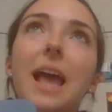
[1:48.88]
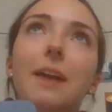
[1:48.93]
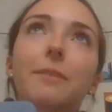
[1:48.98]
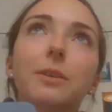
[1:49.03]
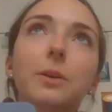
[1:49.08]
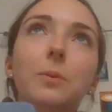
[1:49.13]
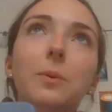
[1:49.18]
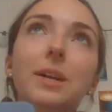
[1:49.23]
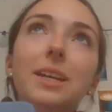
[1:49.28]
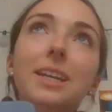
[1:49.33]
But
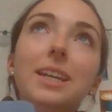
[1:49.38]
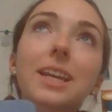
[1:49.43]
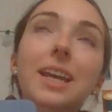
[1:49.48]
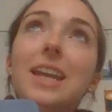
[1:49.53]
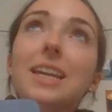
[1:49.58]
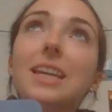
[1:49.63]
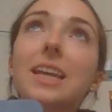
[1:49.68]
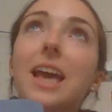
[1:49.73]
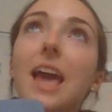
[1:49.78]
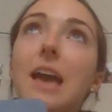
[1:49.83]
everyone
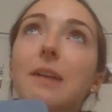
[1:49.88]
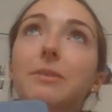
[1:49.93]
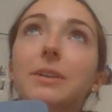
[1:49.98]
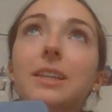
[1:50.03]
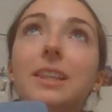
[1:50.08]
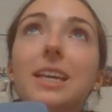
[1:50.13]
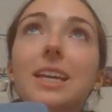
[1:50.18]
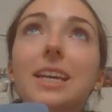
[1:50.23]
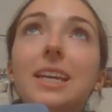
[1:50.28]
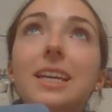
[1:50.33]
and
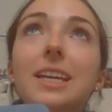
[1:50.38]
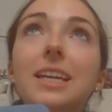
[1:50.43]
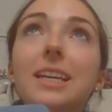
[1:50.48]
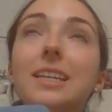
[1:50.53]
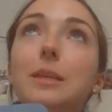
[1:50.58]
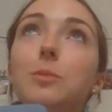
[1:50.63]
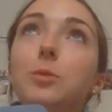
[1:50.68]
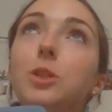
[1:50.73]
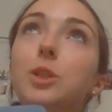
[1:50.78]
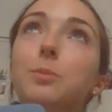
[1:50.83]
everything
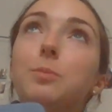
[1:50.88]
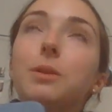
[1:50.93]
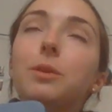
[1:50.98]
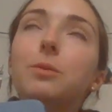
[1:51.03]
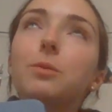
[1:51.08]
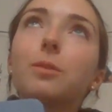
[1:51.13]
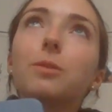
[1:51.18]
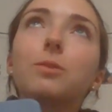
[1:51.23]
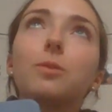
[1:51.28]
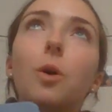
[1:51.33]
seems to
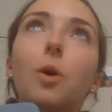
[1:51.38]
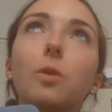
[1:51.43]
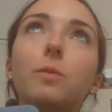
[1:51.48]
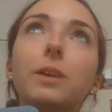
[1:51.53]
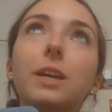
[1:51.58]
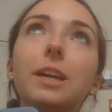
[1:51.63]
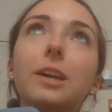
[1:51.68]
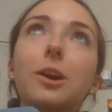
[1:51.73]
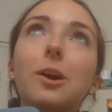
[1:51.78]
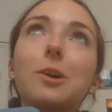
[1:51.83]
be
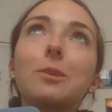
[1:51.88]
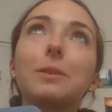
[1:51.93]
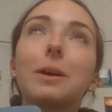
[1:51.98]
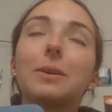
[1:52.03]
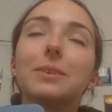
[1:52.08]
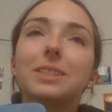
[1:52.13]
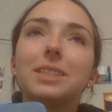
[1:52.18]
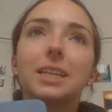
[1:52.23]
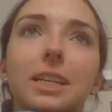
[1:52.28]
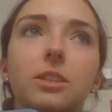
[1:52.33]
revolving
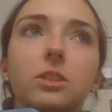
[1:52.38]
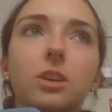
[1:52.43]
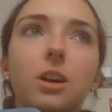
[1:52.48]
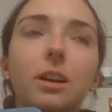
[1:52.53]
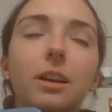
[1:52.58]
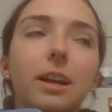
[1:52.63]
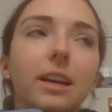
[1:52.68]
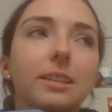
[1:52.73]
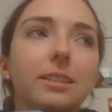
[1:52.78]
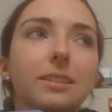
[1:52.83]
around
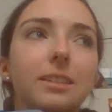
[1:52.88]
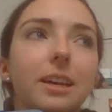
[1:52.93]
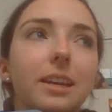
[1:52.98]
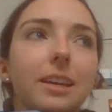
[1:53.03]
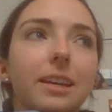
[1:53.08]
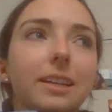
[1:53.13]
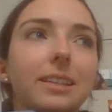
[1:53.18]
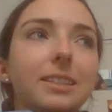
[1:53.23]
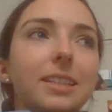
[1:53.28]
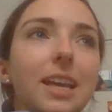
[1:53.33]
TikTok
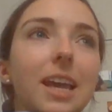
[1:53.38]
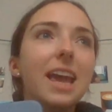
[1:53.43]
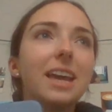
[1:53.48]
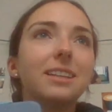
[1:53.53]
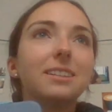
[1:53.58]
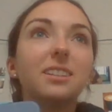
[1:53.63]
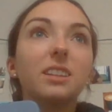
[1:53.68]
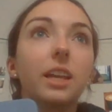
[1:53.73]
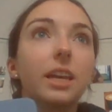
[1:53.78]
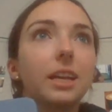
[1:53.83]
aesthetics
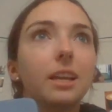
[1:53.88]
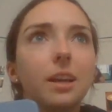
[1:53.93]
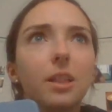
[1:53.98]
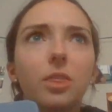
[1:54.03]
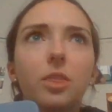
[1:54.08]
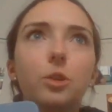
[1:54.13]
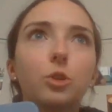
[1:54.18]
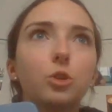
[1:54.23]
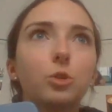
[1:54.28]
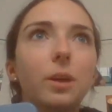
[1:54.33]
and like
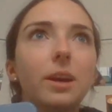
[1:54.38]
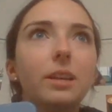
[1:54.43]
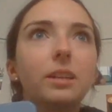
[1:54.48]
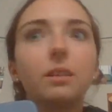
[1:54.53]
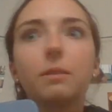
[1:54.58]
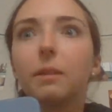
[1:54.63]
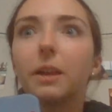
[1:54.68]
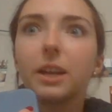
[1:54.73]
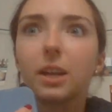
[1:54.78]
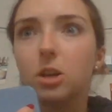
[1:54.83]
the
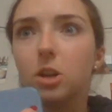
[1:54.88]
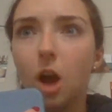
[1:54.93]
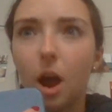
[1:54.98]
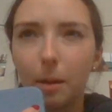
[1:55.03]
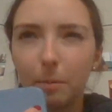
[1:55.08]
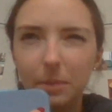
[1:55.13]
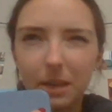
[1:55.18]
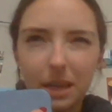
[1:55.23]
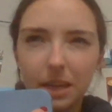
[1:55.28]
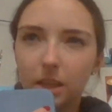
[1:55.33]
trend of like
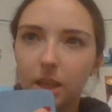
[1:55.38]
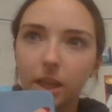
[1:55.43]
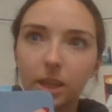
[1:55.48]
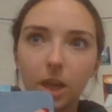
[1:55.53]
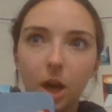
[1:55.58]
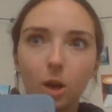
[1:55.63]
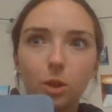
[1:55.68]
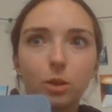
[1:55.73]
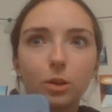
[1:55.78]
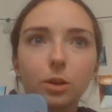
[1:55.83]
not being like
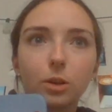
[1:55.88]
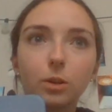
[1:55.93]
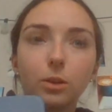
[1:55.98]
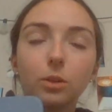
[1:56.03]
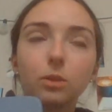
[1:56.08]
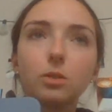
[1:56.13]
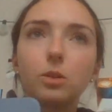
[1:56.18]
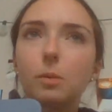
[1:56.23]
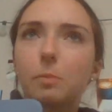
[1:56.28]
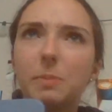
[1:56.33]
the other
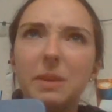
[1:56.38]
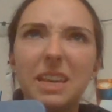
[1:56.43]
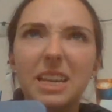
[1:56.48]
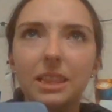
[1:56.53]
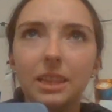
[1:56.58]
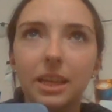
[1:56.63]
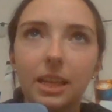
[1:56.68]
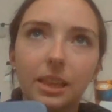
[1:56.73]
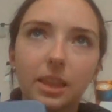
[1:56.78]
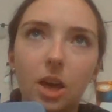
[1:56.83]
girls or
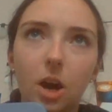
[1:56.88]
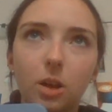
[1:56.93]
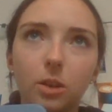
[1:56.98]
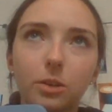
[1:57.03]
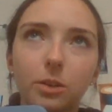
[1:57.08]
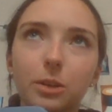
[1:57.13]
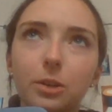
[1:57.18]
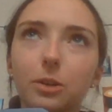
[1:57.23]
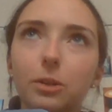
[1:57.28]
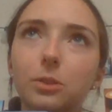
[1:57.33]
being like the
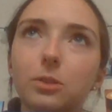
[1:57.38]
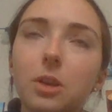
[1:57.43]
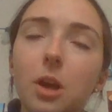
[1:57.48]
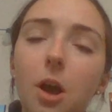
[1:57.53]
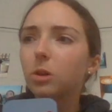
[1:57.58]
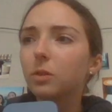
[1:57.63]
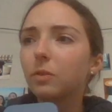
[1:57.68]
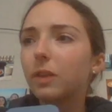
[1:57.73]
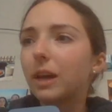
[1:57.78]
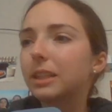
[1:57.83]
other girls,
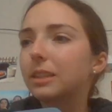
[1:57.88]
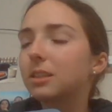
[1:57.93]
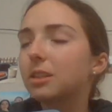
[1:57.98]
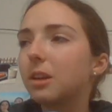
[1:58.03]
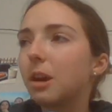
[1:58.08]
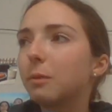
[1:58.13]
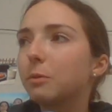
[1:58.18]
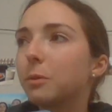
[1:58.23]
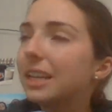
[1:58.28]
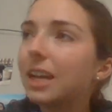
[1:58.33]
all of that
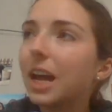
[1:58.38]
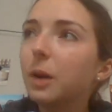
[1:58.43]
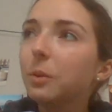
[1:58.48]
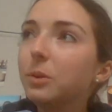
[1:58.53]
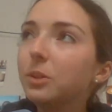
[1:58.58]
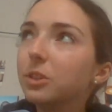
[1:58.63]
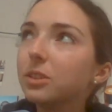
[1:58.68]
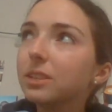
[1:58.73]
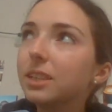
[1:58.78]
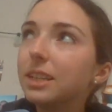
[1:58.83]
stuff. And I
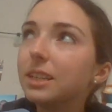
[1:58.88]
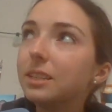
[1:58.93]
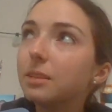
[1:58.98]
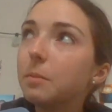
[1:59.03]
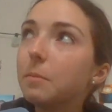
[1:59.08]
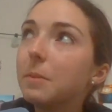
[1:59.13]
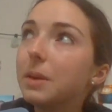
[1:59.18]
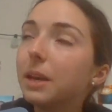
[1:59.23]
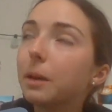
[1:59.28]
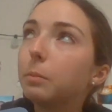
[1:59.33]
would just like
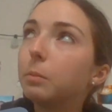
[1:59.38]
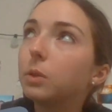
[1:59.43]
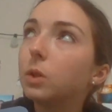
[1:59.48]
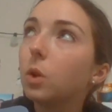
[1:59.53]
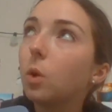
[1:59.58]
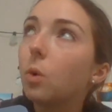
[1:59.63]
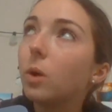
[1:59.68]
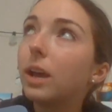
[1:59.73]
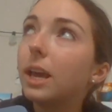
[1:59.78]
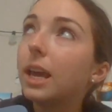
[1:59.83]
to make a
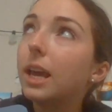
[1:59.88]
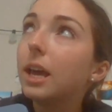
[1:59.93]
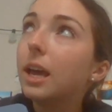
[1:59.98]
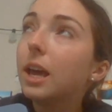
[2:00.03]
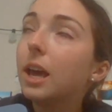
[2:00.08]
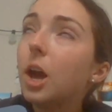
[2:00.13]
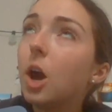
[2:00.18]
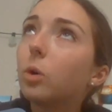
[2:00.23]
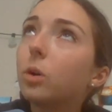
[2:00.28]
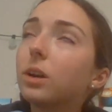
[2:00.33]
ploy
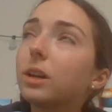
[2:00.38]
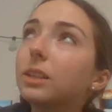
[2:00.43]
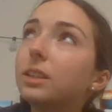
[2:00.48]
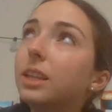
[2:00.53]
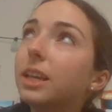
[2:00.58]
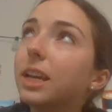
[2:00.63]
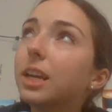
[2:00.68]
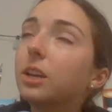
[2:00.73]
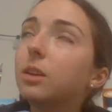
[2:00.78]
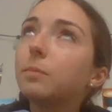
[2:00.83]
or
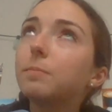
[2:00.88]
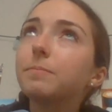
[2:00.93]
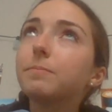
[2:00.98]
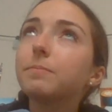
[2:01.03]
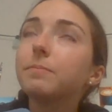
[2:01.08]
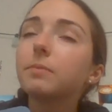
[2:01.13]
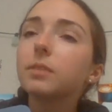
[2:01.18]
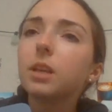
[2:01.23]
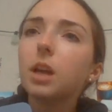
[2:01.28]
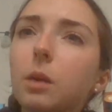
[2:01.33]
like an,
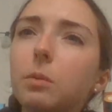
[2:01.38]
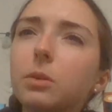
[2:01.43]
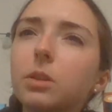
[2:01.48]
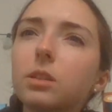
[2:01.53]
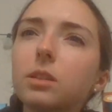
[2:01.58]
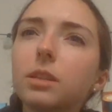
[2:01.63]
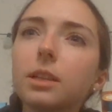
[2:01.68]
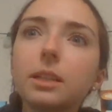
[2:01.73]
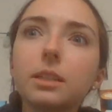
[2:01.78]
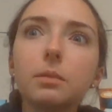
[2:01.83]
mm, I would
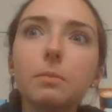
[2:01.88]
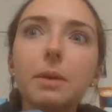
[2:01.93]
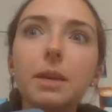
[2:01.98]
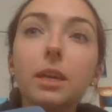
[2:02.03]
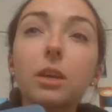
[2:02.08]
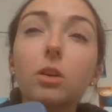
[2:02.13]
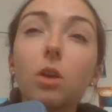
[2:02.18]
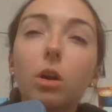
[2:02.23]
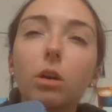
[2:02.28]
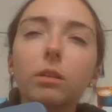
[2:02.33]
just like to
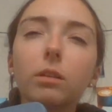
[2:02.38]
make an